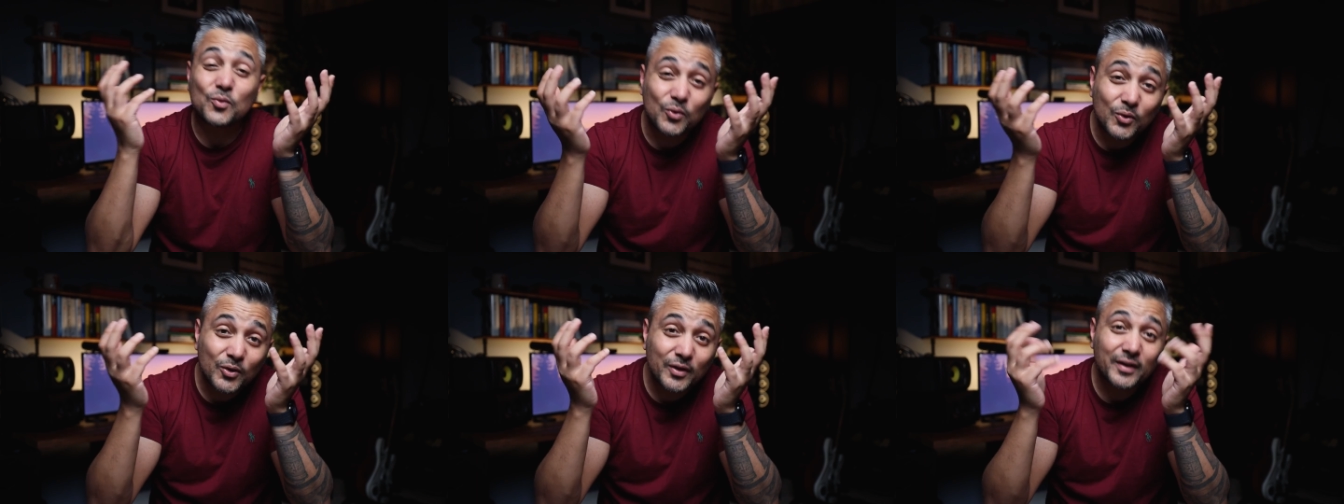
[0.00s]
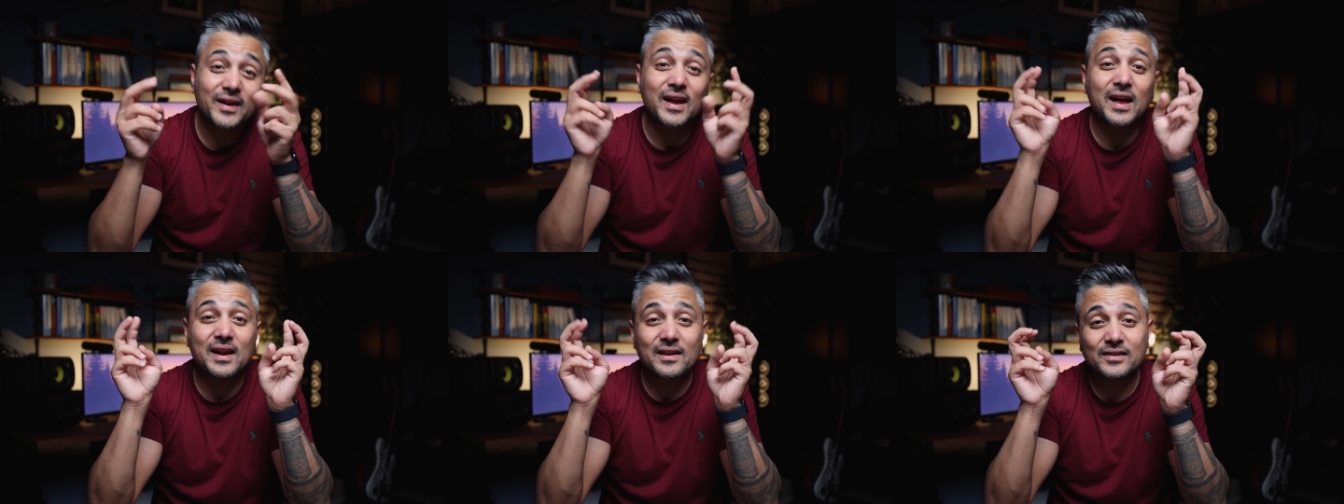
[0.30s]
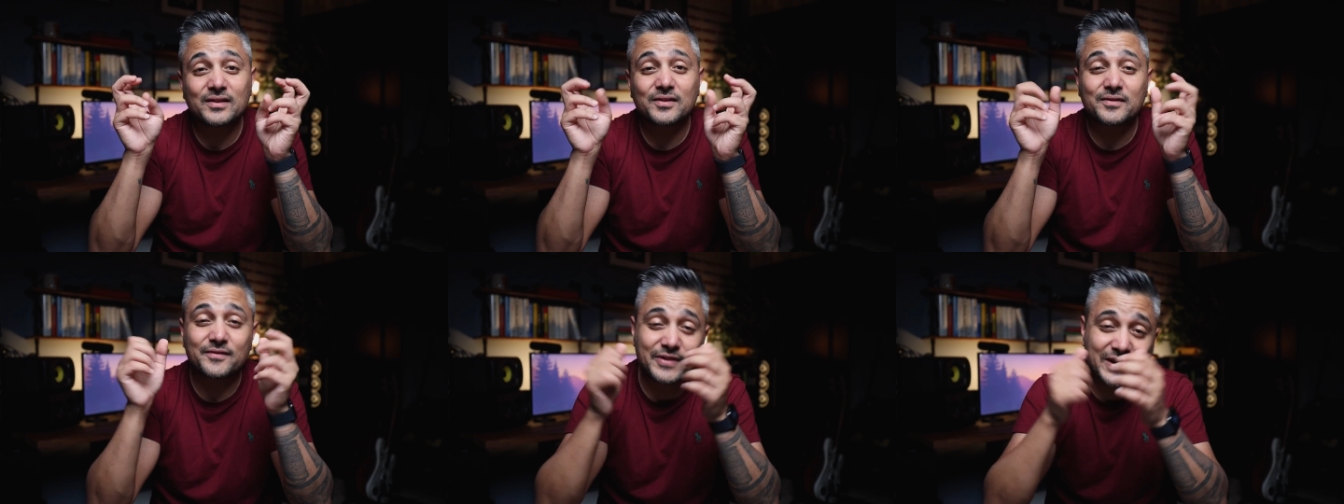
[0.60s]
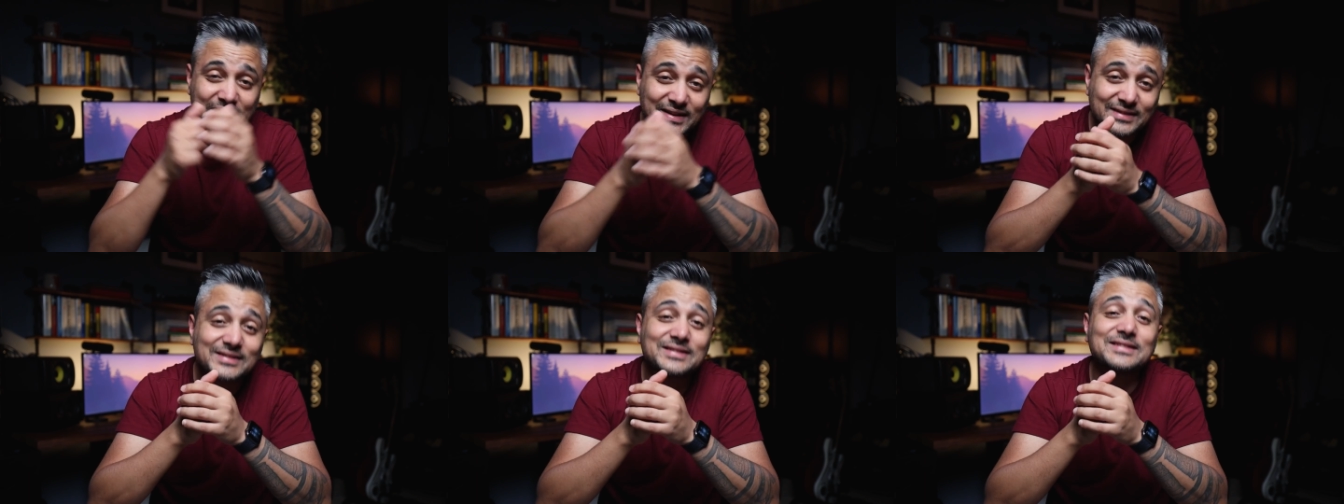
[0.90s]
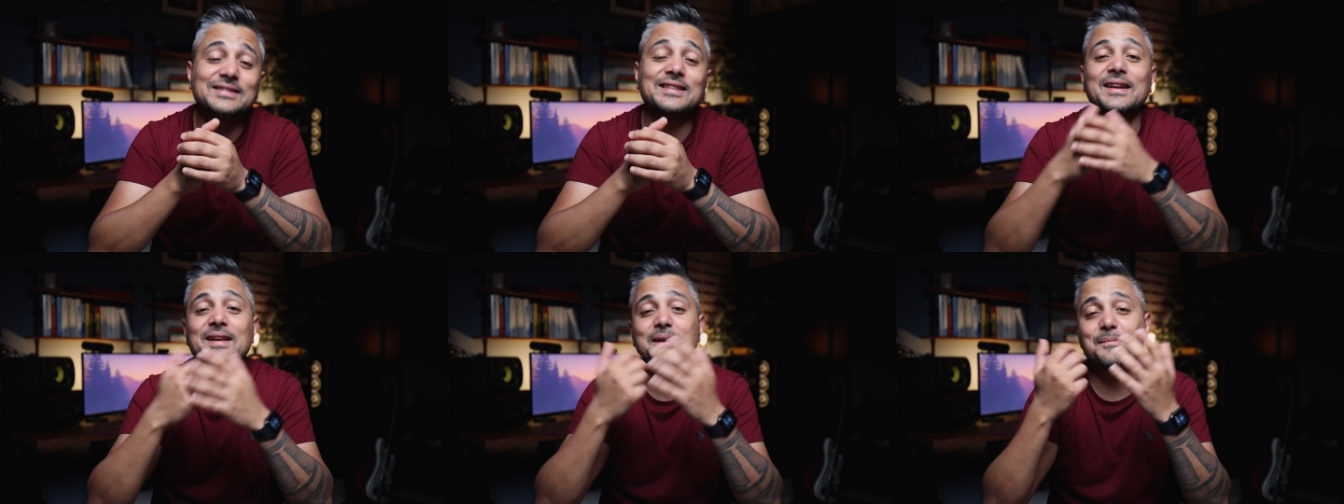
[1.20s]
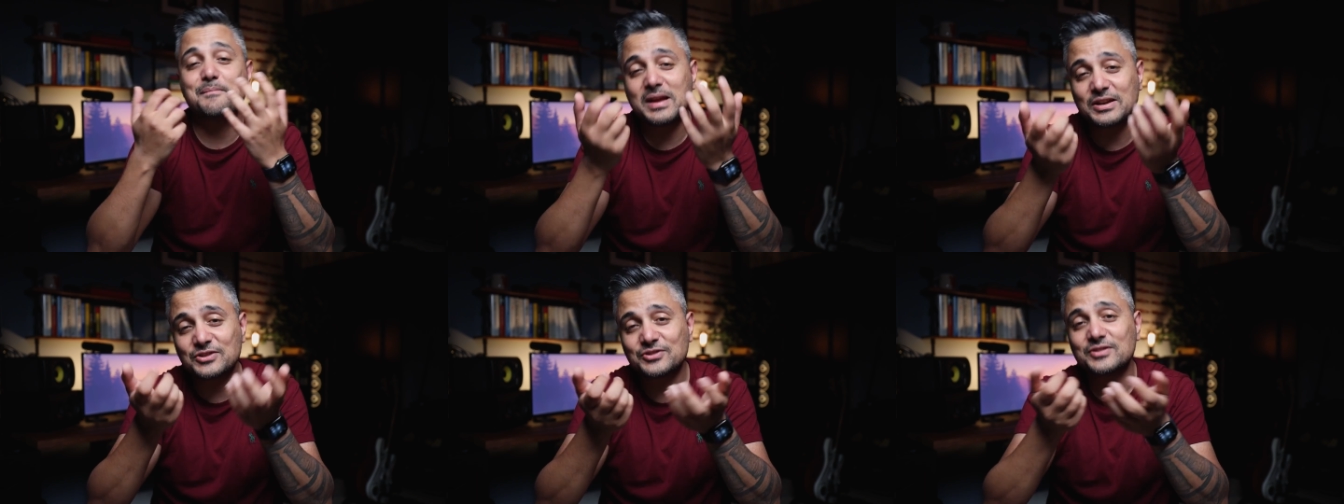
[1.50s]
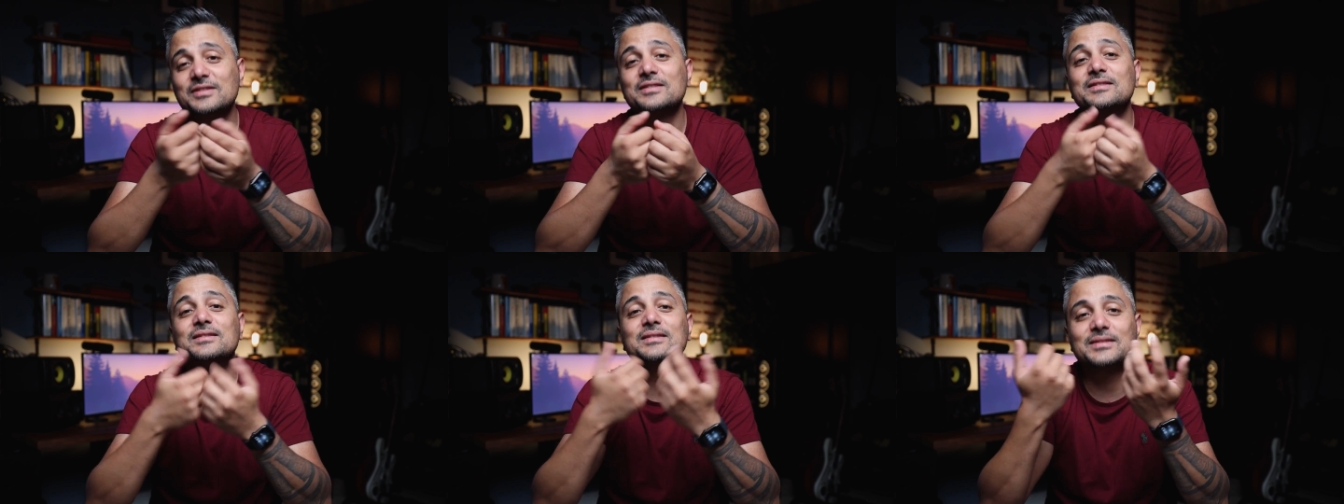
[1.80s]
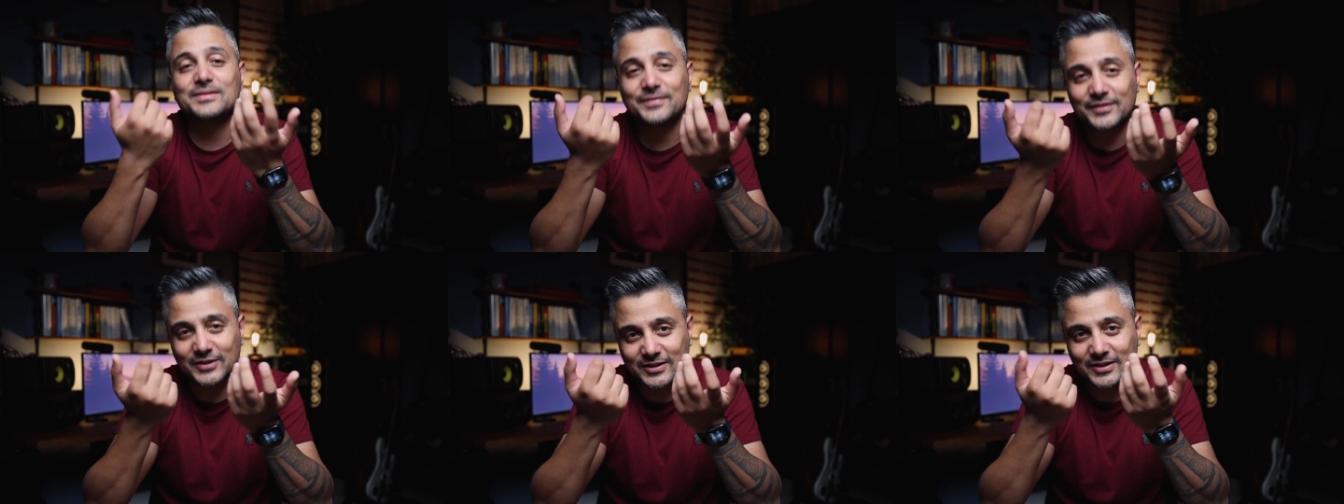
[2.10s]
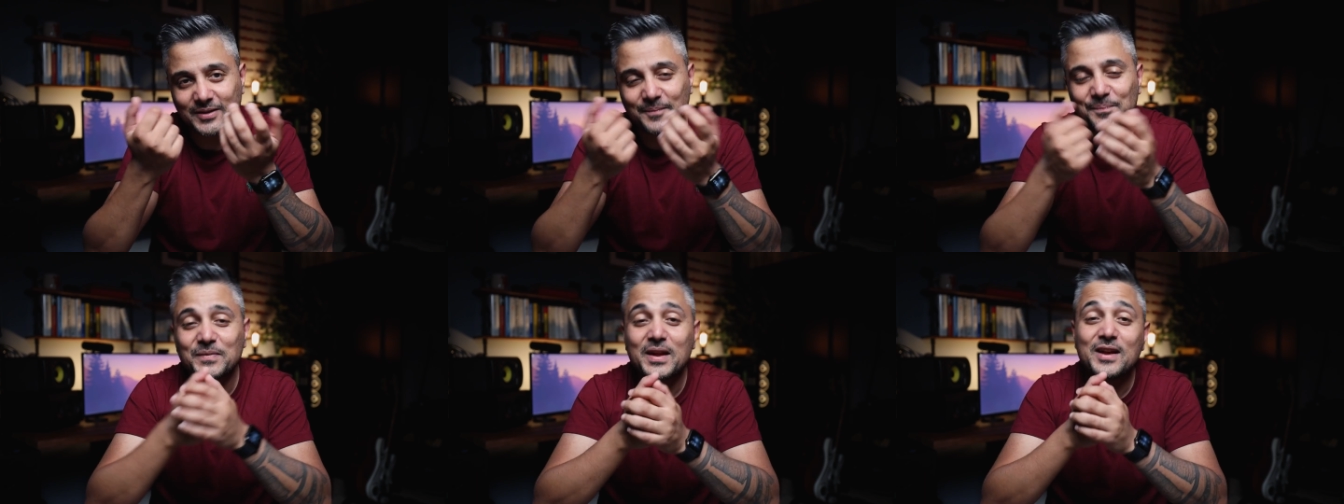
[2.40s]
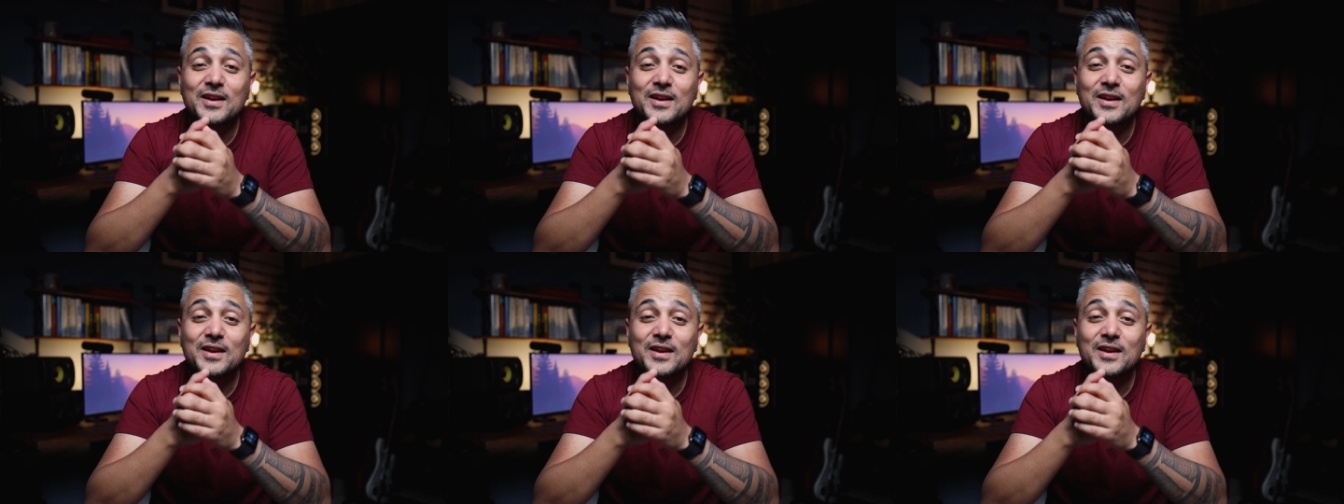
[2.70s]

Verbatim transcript: or character traits that I mentioned in this video.